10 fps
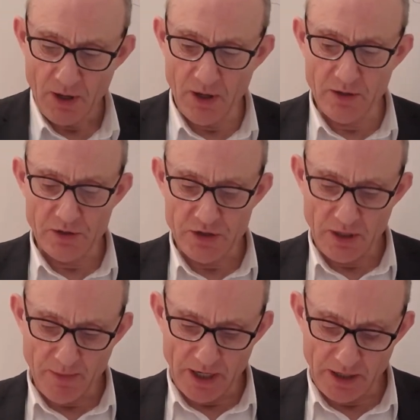And you'll see
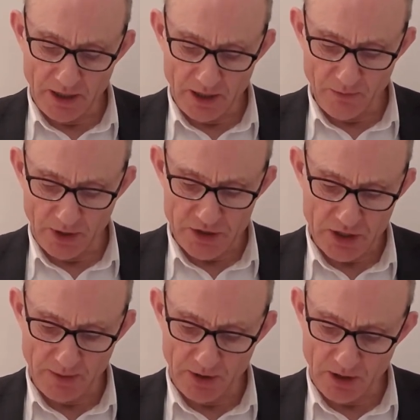in my diagram what I
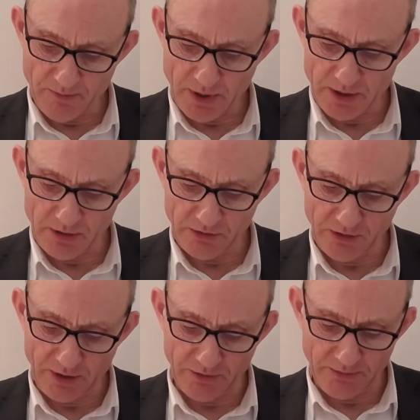say about companion
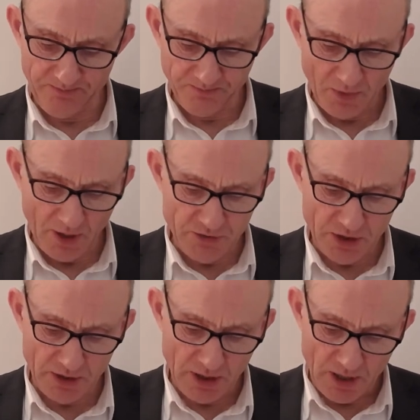cells. I
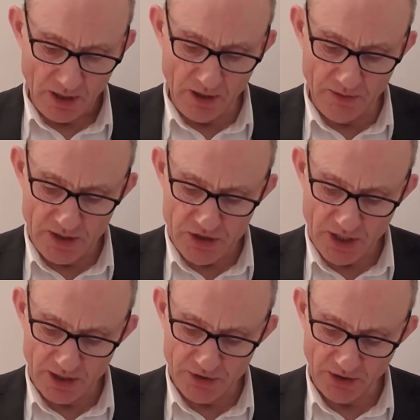said these
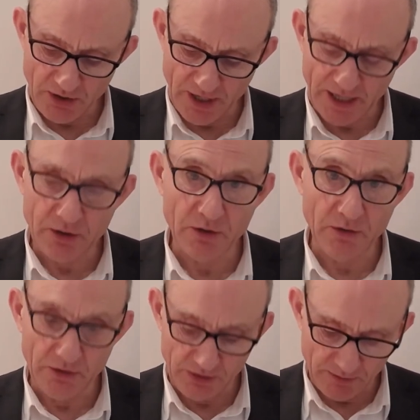cells are connected
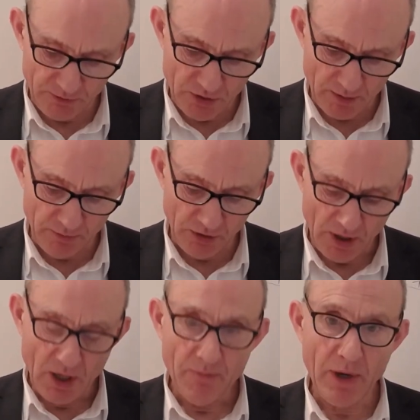to the subtubes
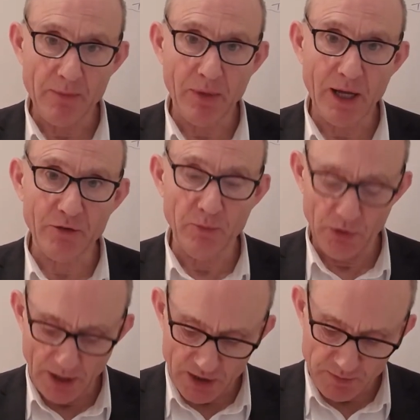by
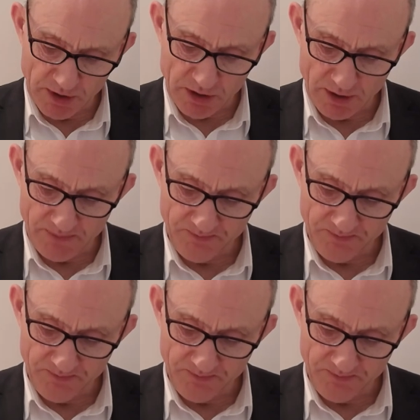Plasmodesmata.